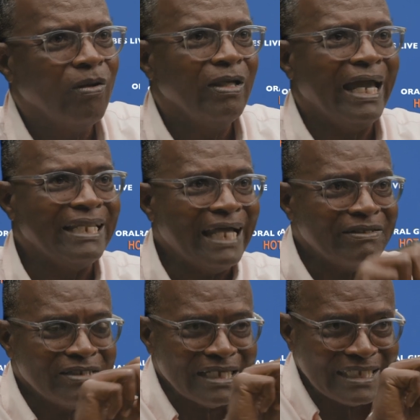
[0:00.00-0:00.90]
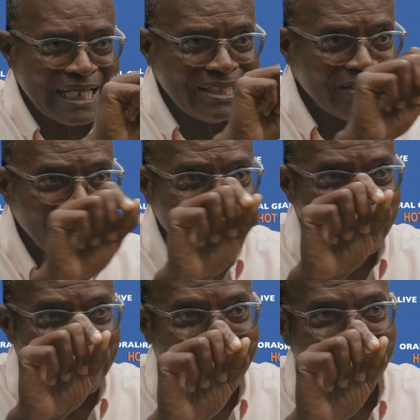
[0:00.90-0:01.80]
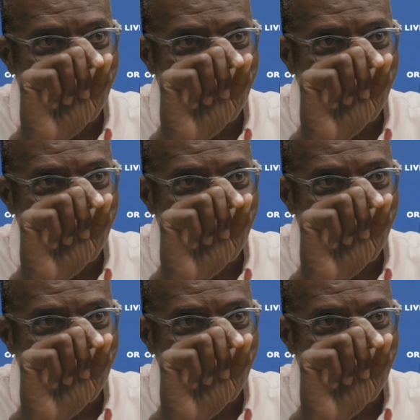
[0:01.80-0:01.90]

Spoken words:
And that is the sentence that